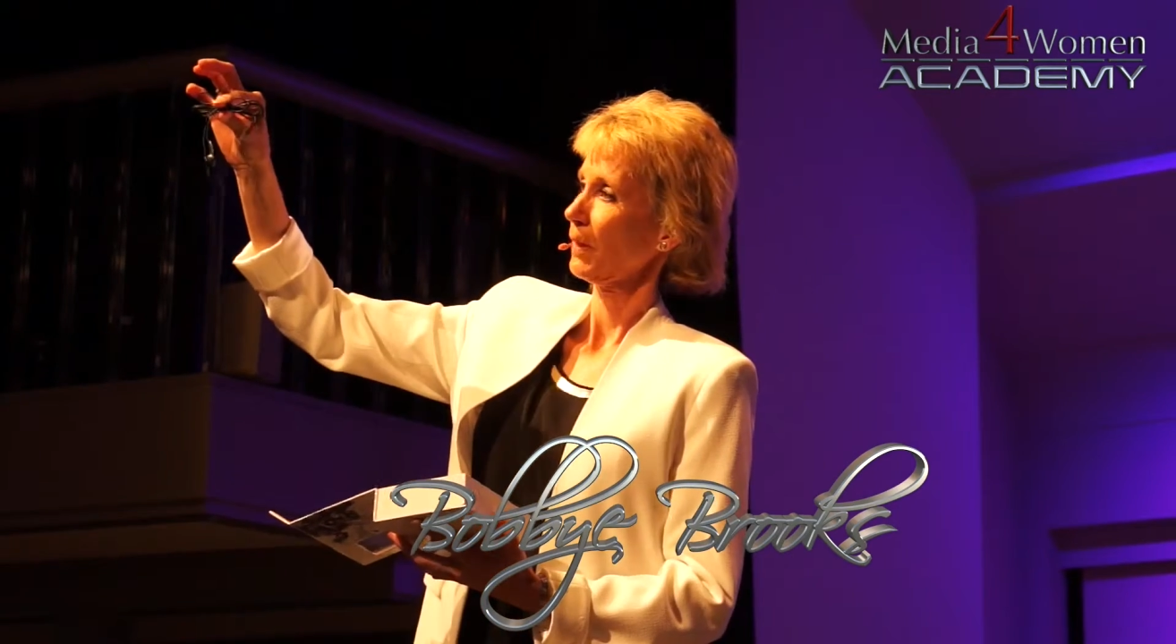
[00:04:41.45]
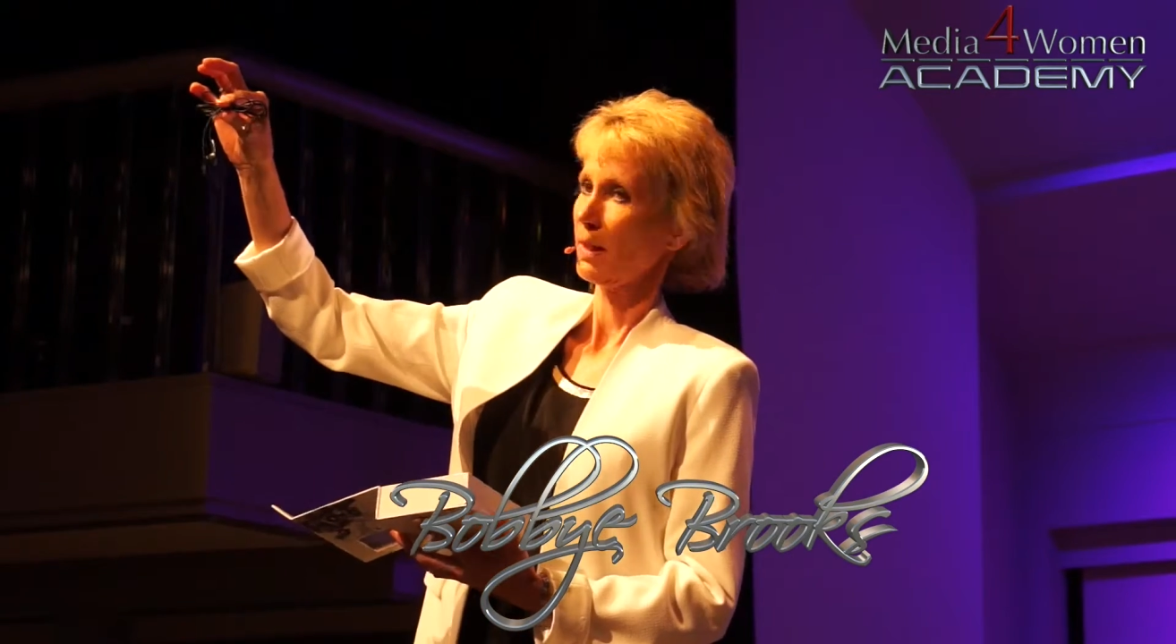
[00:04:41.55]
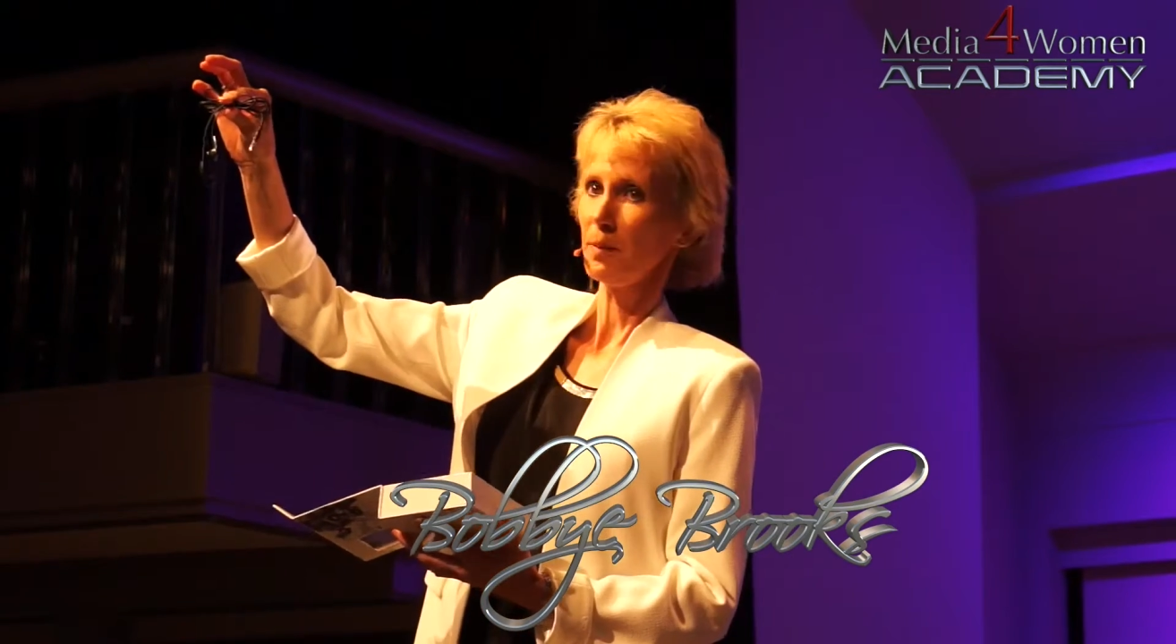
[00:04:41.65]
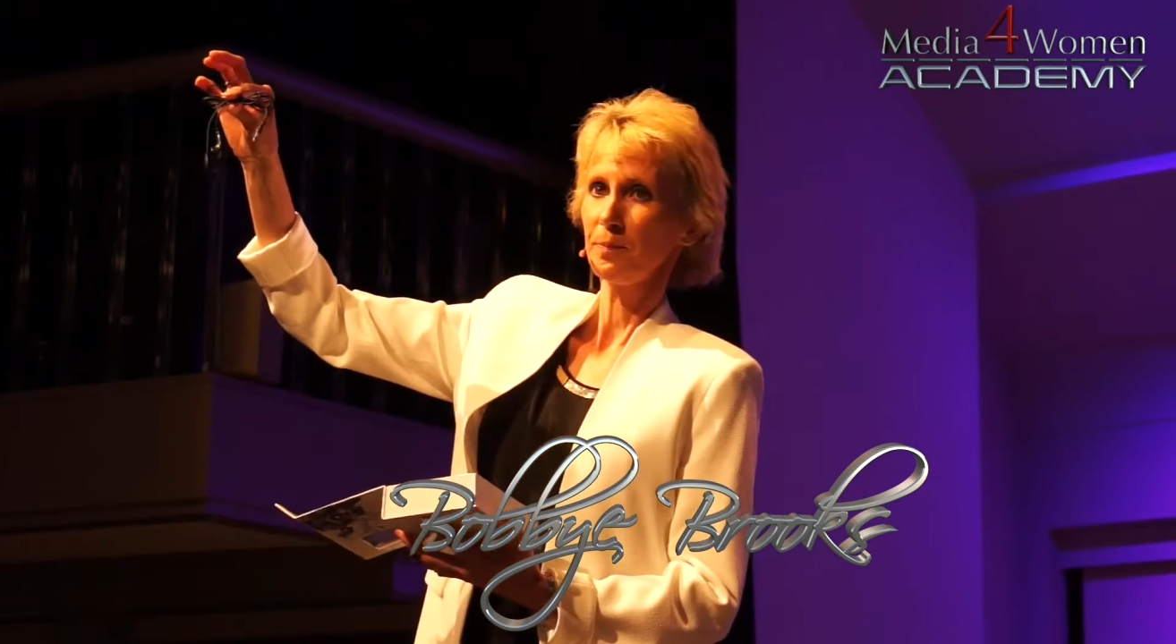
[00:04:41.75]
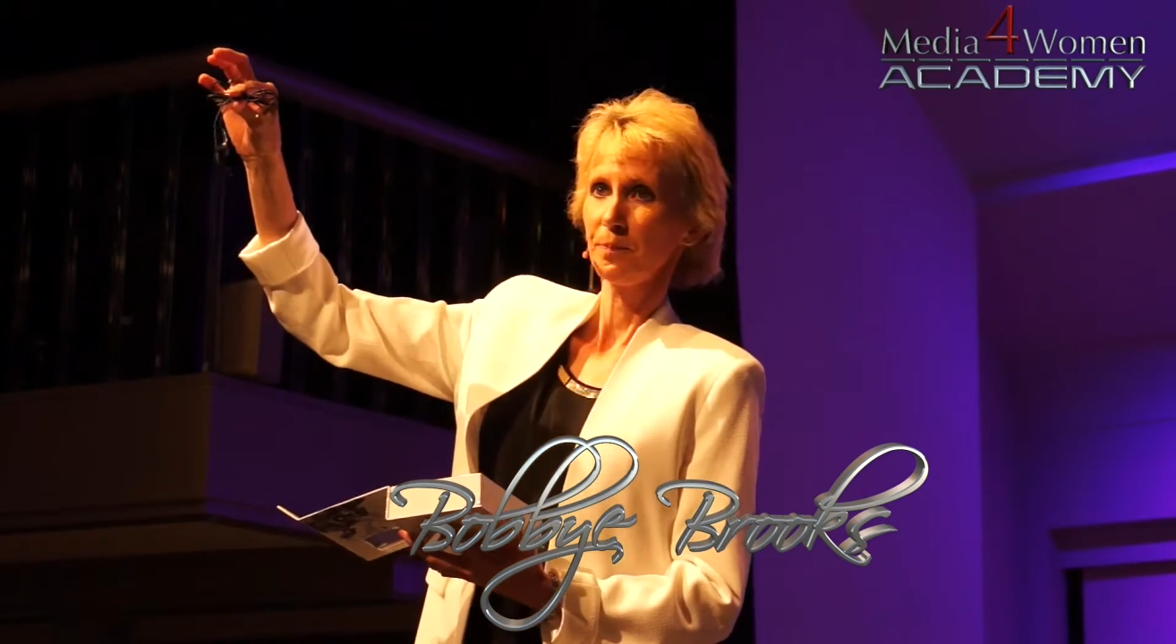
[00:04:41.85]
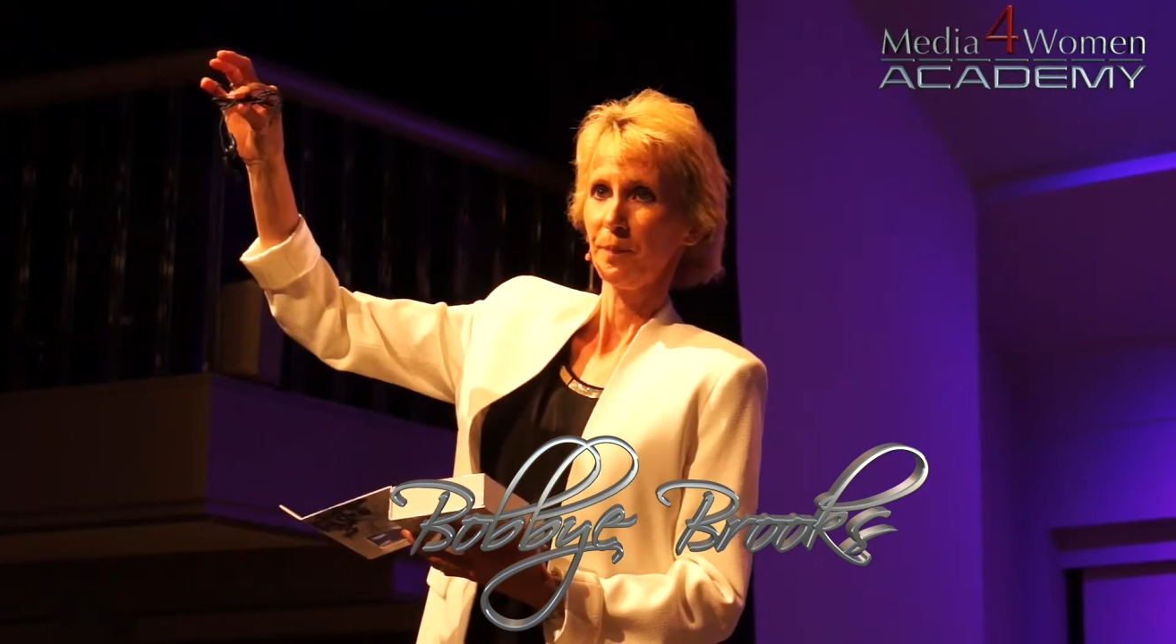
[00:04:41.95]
okay?